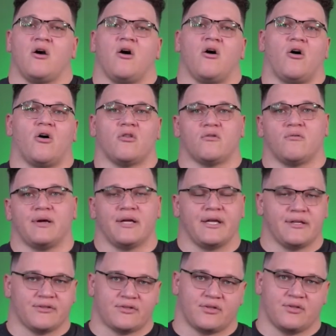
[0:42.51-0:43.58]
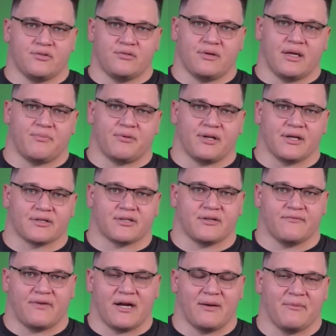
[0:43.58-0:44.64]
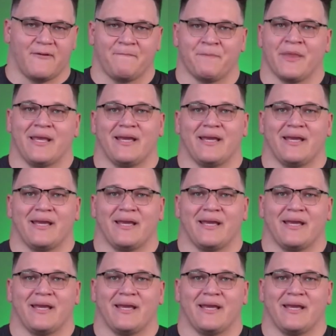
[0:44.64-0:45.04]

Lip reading: all the way into a production environment.